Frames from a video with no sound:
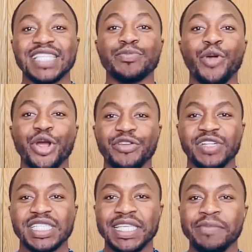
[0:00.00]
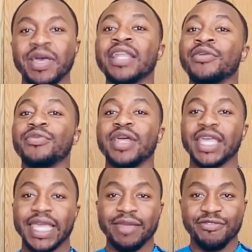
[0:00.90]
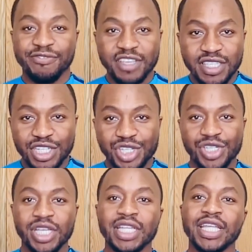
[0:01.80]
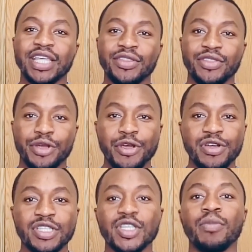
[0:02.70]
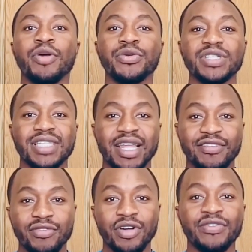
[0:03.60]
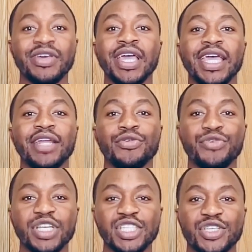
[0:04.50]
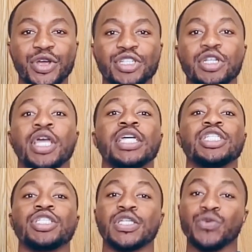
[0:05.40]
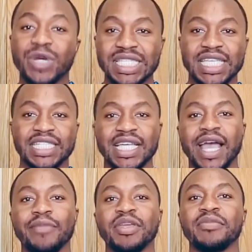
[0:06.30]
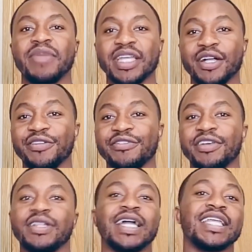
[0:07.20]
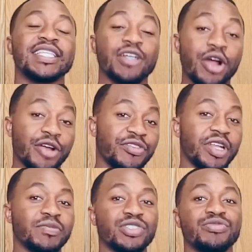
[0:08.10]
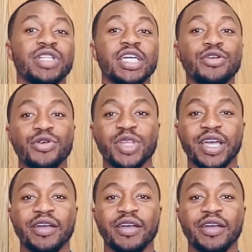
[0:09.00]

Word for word: It's part of a team and a a physician, a nurse, someone who is not involved in research just waste their time in the medical field and it's hard for them to really grow their